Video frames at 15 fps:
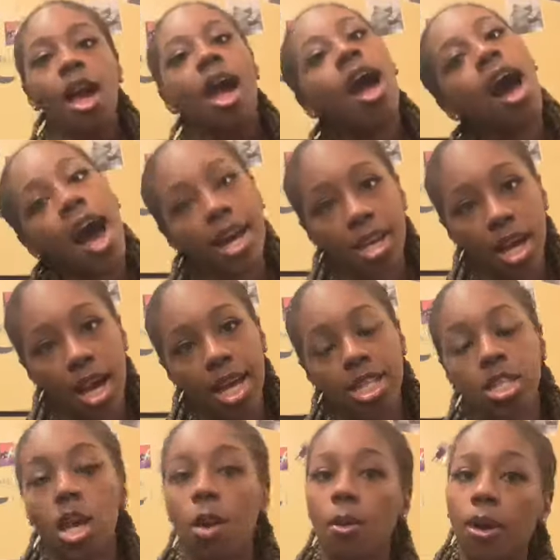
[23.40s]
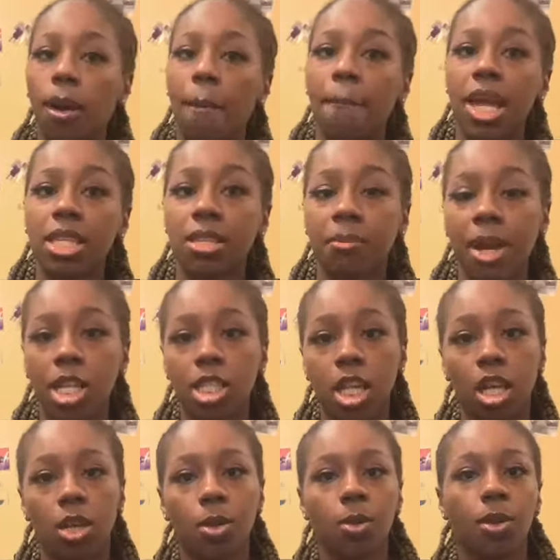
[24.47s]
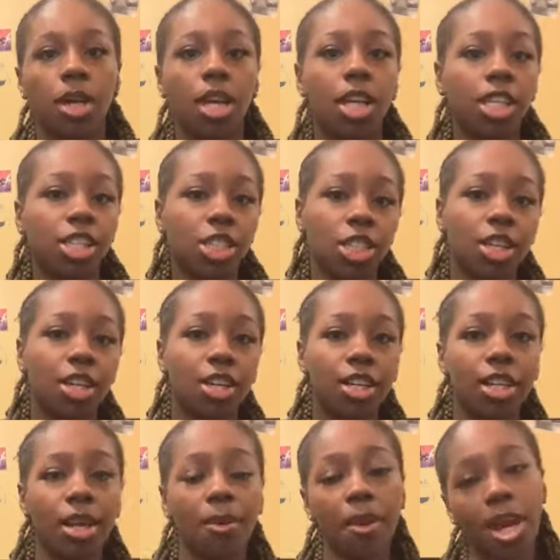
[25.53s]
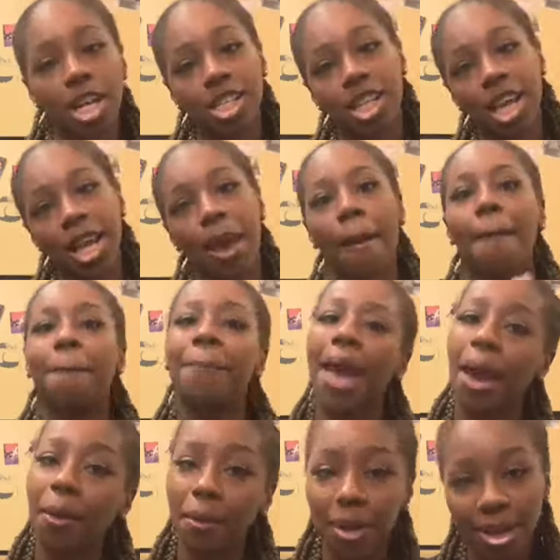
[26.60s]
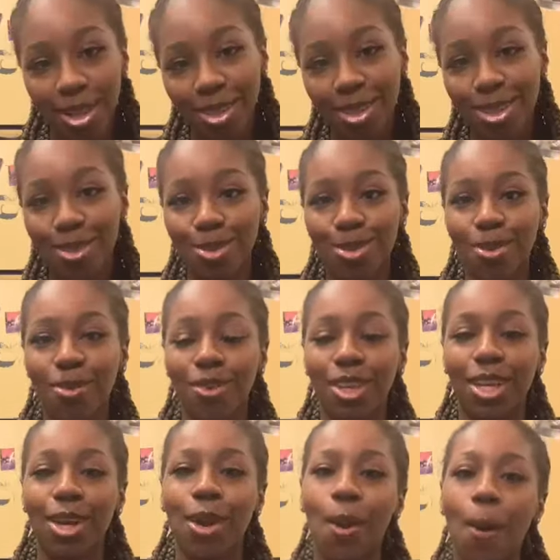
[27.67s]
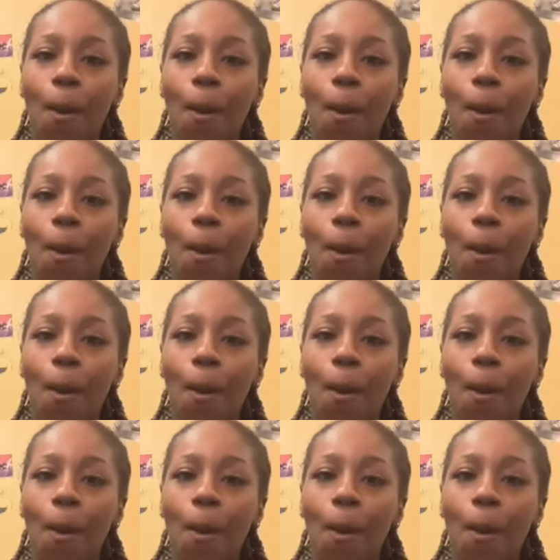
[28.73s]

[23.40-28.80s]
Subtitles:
Hi guys, welcome back to my channel. It's your girl Kiara Asha, and I'm back with another YouTube video.